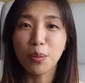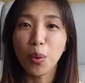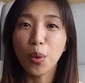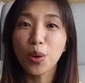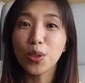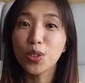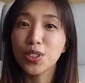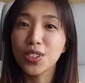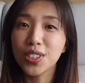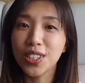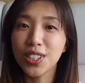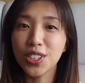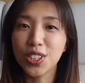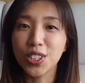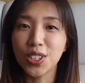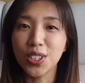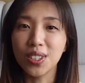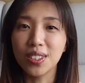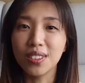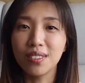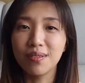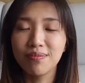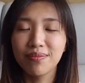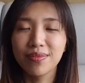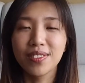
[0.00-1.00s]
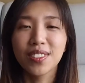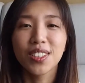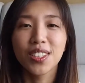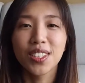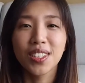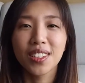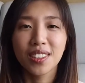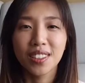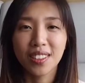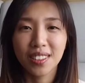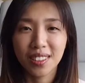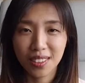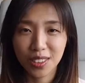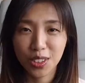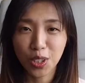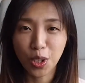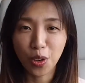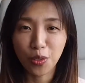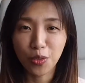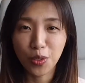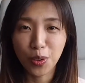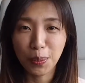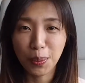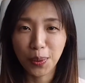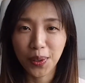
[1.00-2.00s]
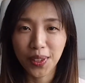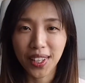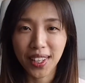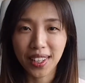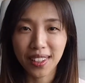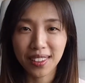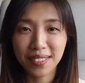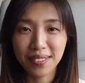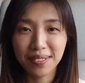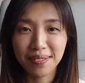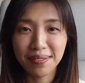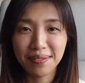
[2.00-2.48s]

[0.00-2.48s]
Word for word: more traditional, tofu pudding.